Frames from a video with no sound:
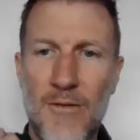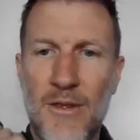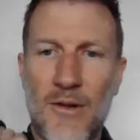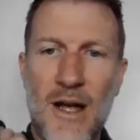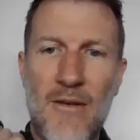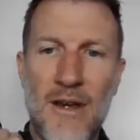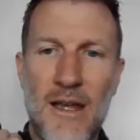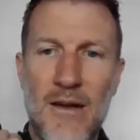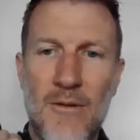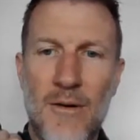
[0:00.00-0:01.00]
With
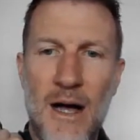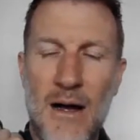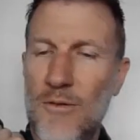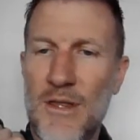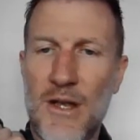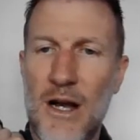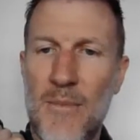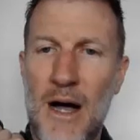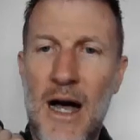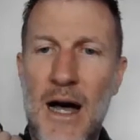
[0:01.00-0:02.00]
the
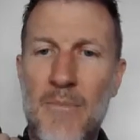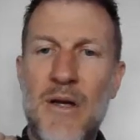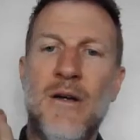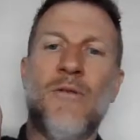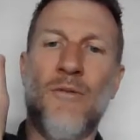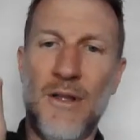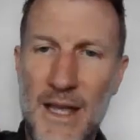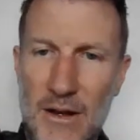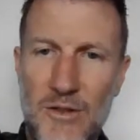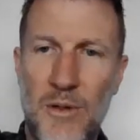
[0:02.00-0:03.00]
arm up, well,
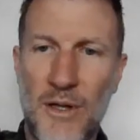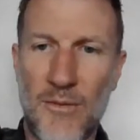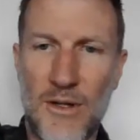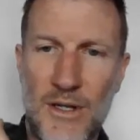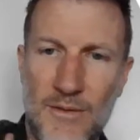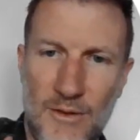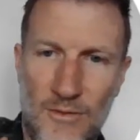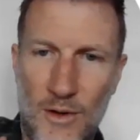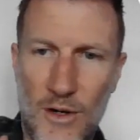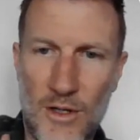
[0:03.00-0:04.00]
now it's pulling with a
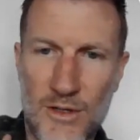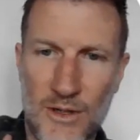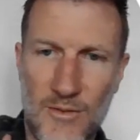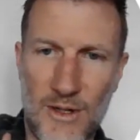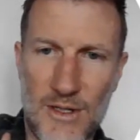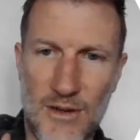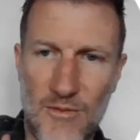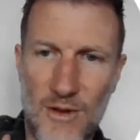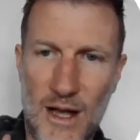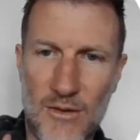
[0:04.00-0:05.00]
different force, or if it's
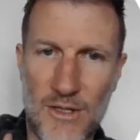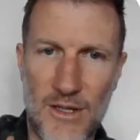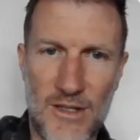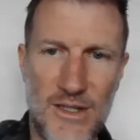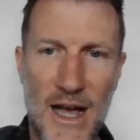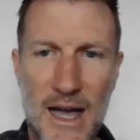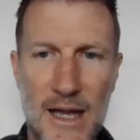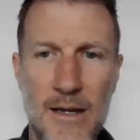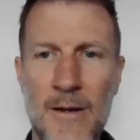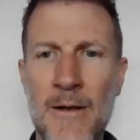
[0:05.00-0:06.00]
out to the
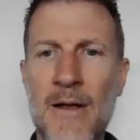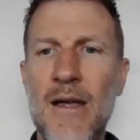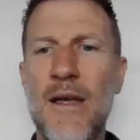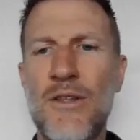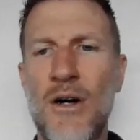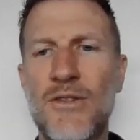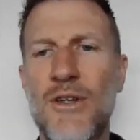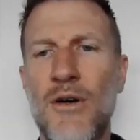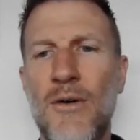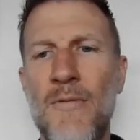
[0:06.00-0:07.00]
side. It
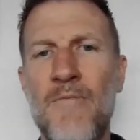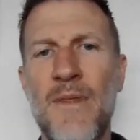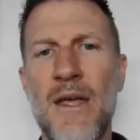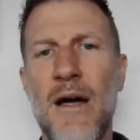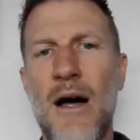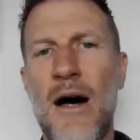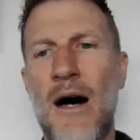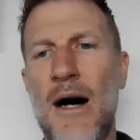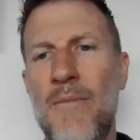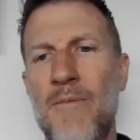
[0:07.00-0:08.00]
also,
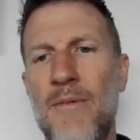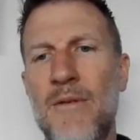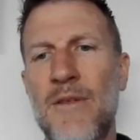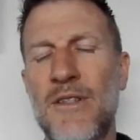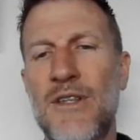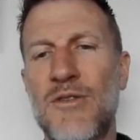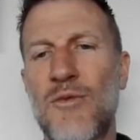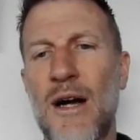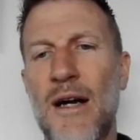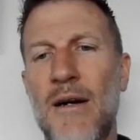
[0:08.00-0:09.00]
this is
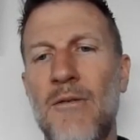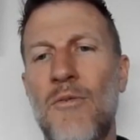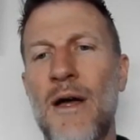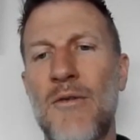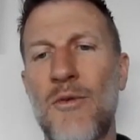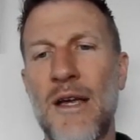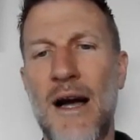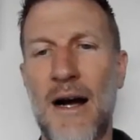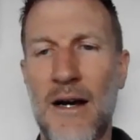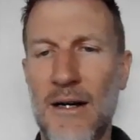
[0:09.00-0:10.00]
where when
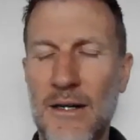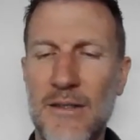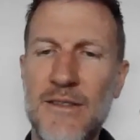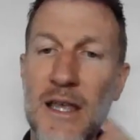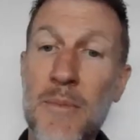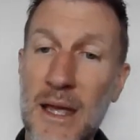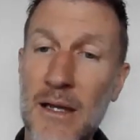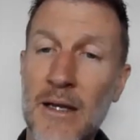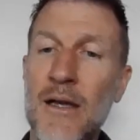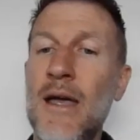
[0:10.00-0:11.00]
we are
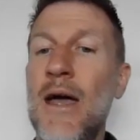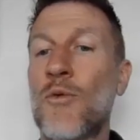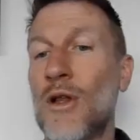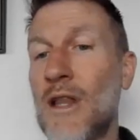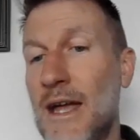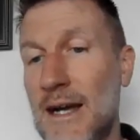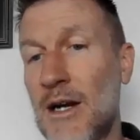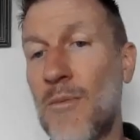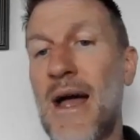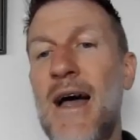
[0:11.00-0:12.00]
sleeping and we're laying on
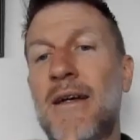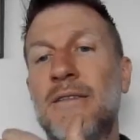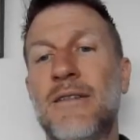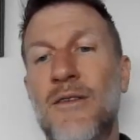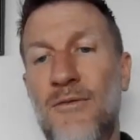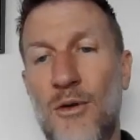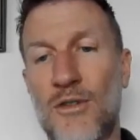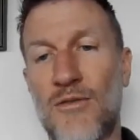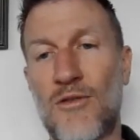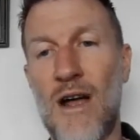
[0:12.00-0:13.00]
our backs, the
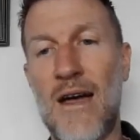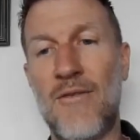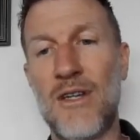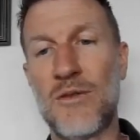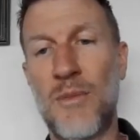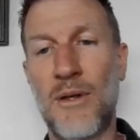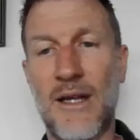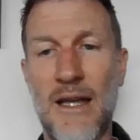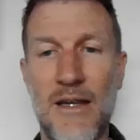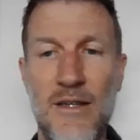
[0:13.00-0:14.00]
force of gravity is
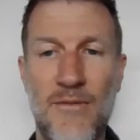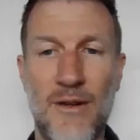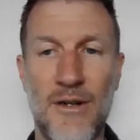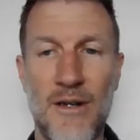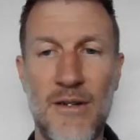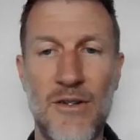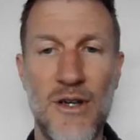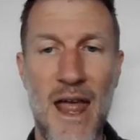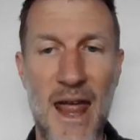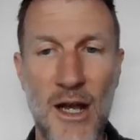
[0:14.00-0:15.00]
pulling at a different
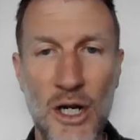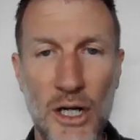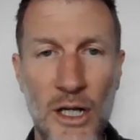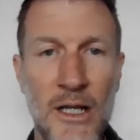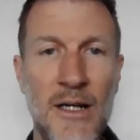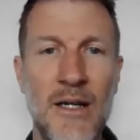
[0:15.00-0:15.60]
angle.